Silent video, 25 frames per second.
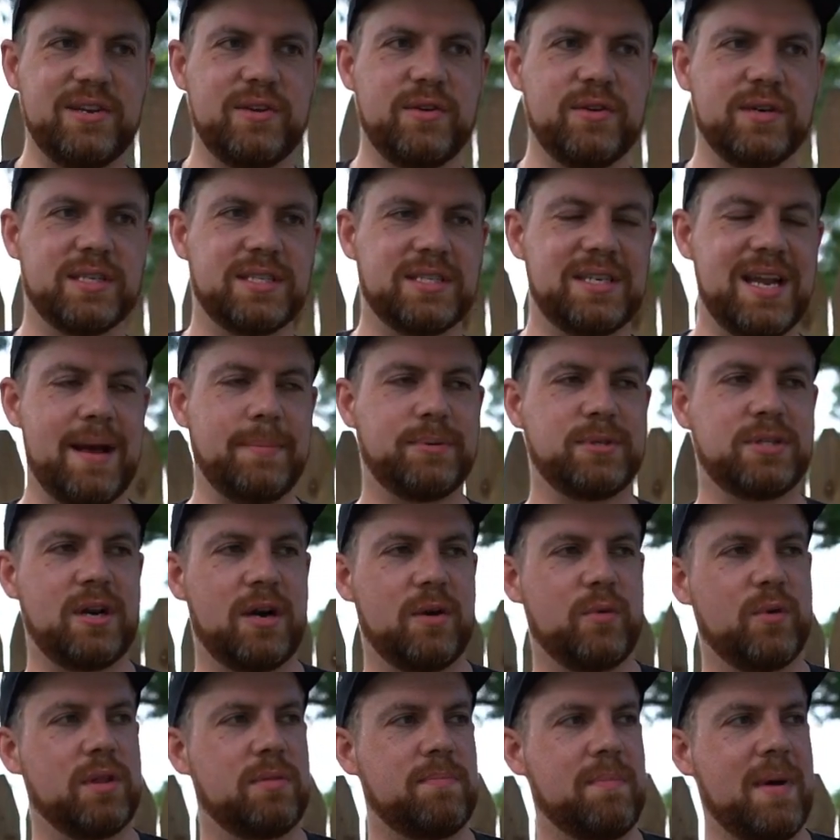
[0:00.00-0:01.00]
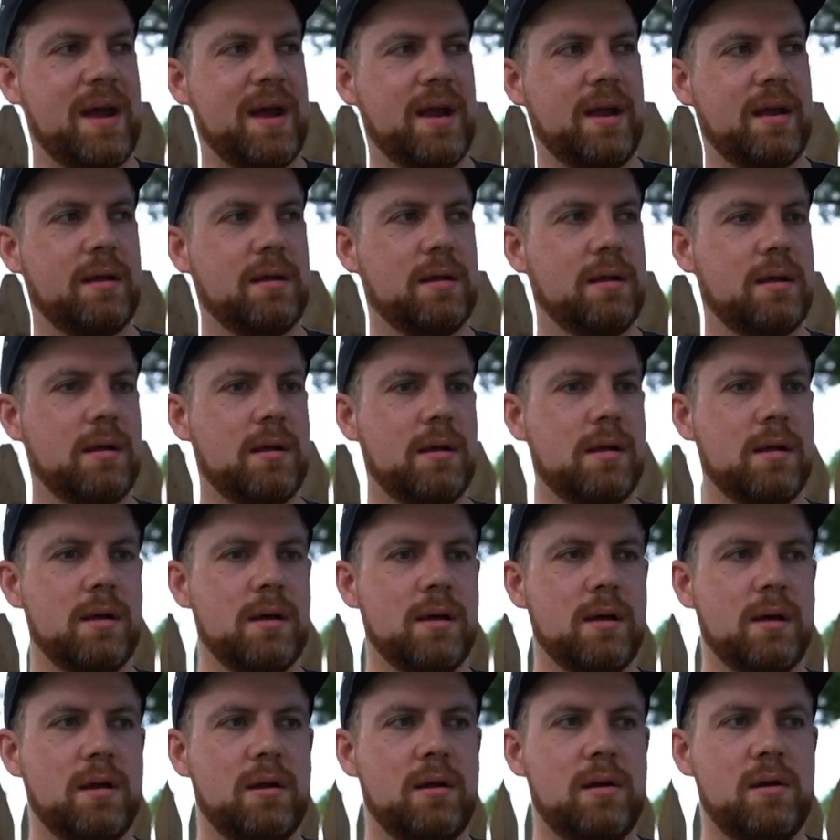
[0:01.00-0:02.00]
do a snap start with my
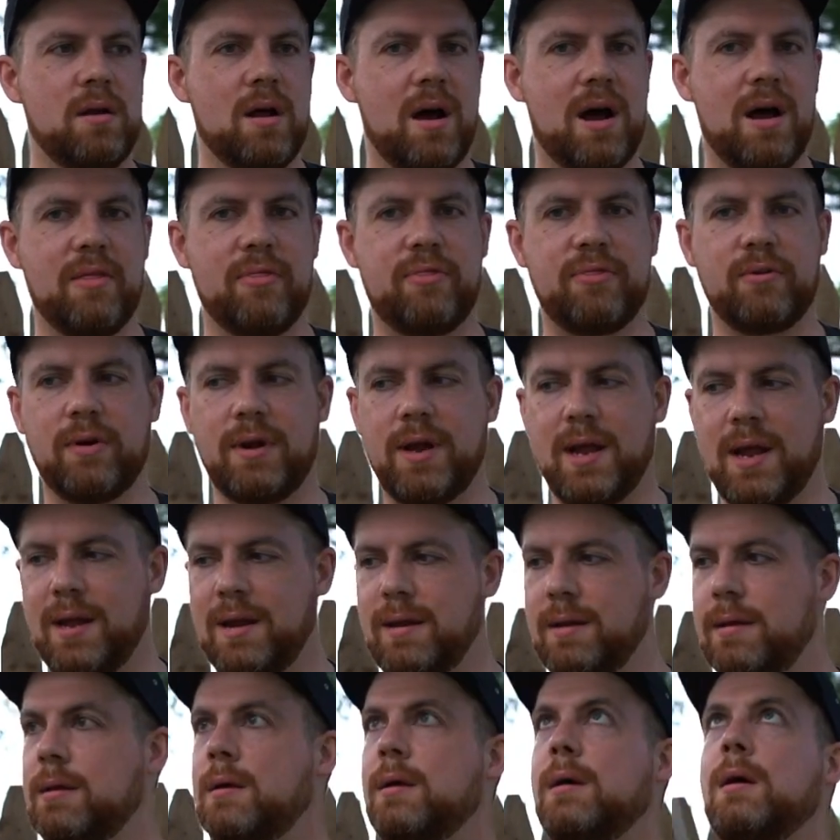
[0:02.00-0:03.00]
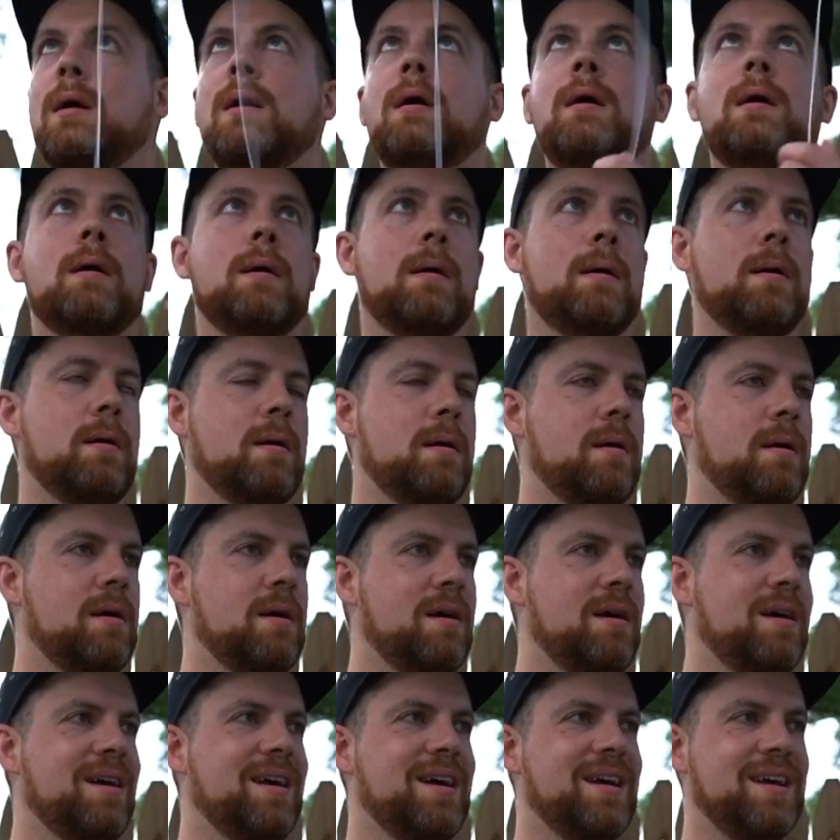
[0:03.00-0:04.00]
non-throw hand.
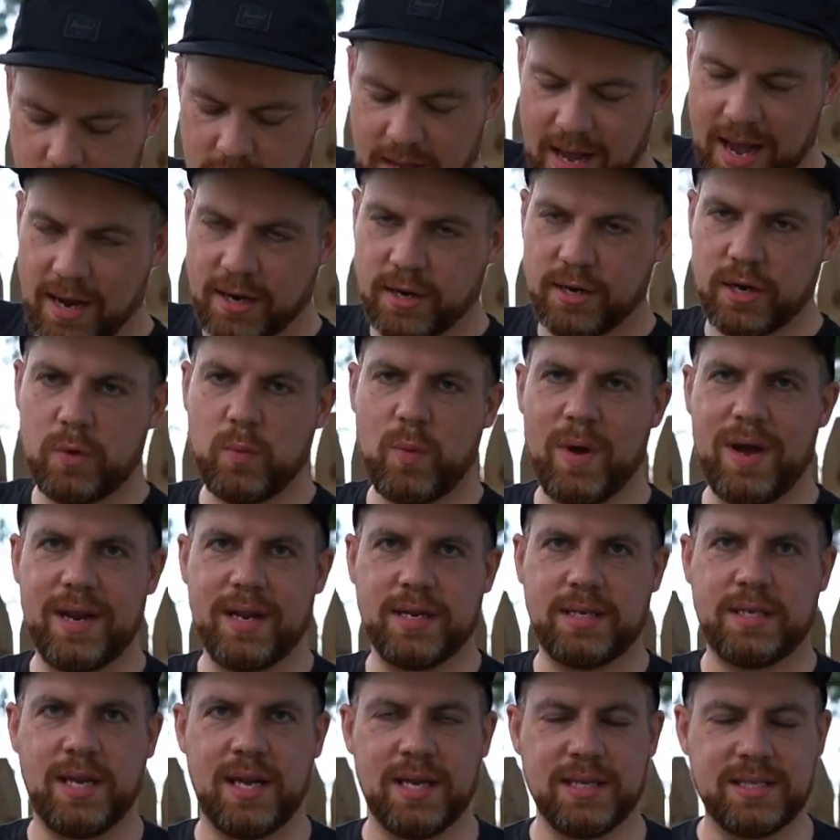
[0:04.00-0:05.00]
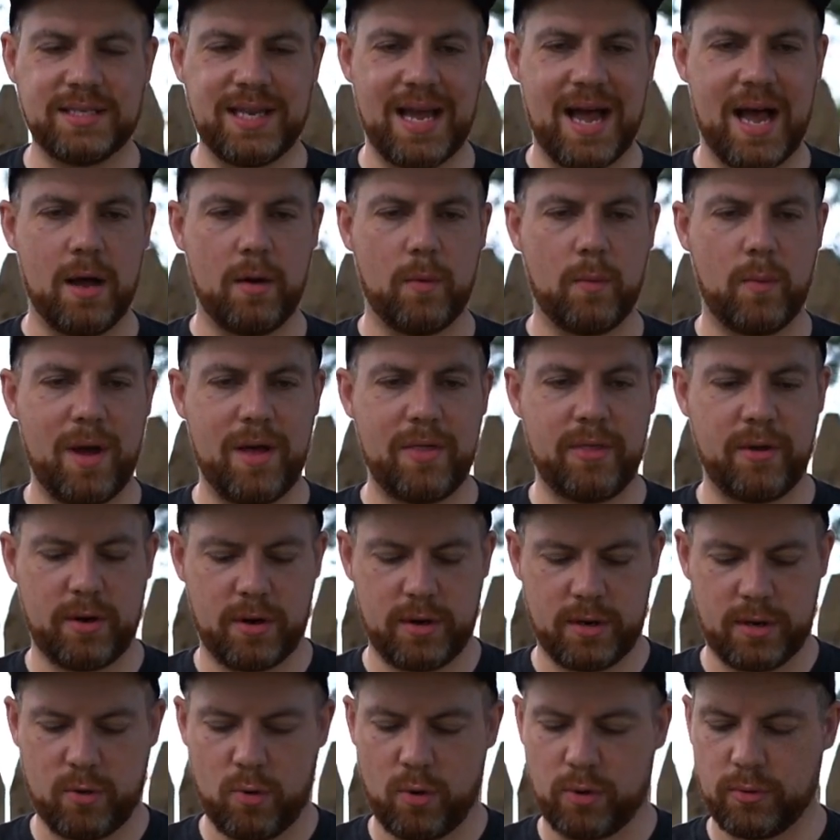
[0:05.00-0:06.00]
Yeah, a good way to test out
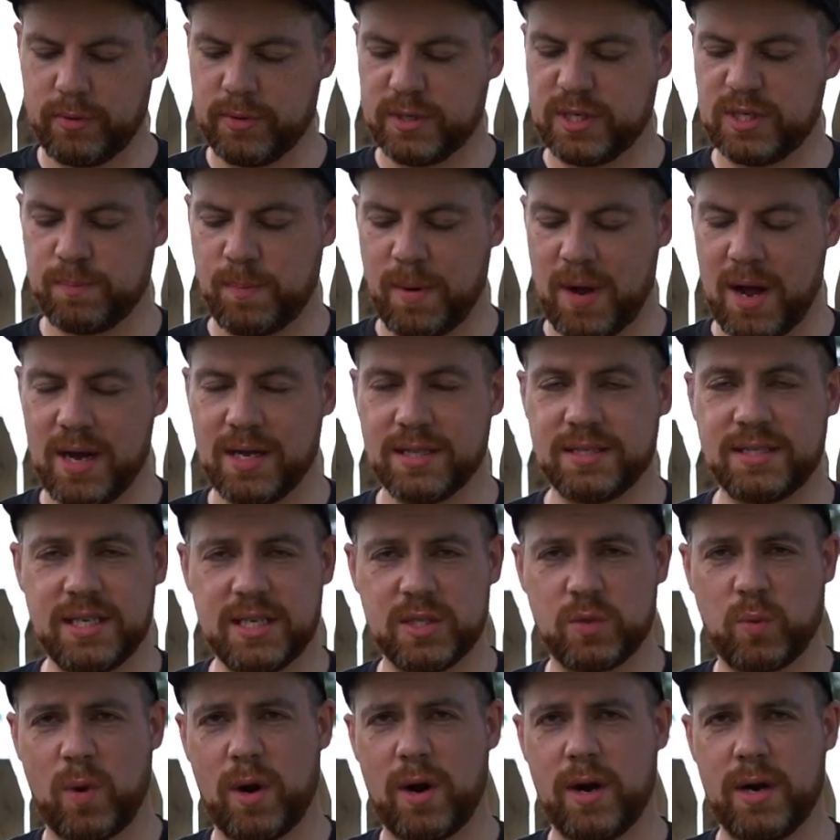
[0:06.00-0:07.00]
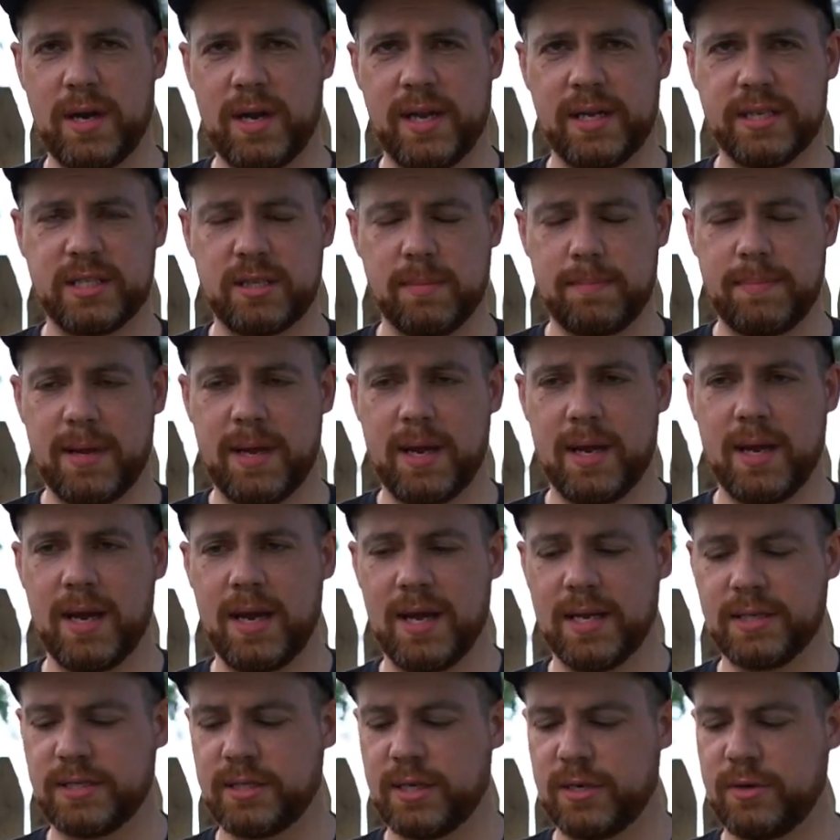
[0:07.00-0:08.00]
whether your response is where it needs to be
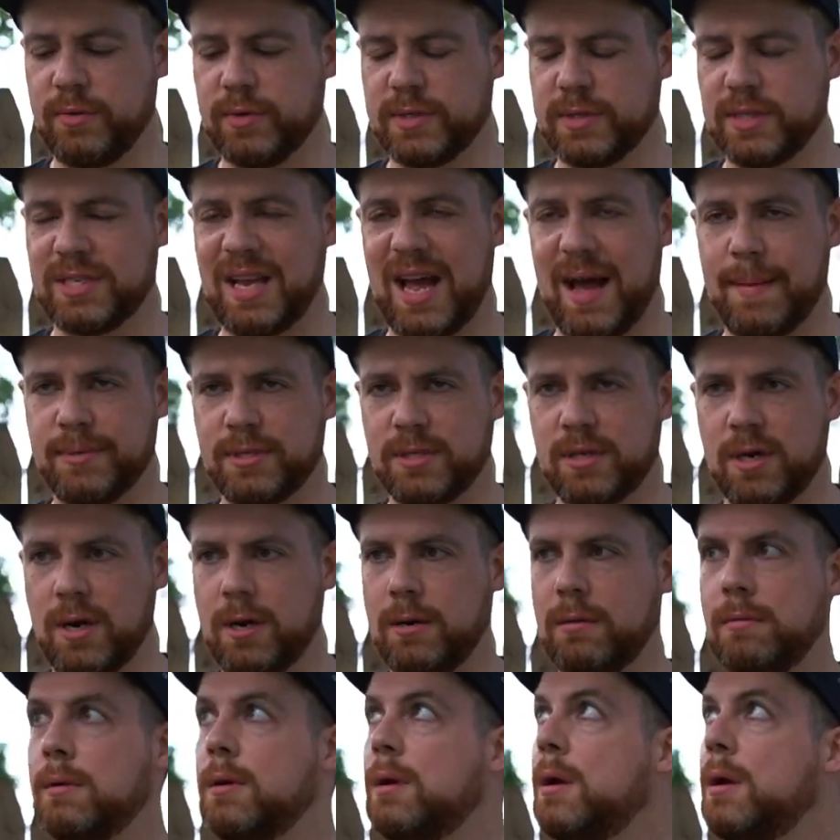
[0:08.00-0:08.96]
is to do a snap start,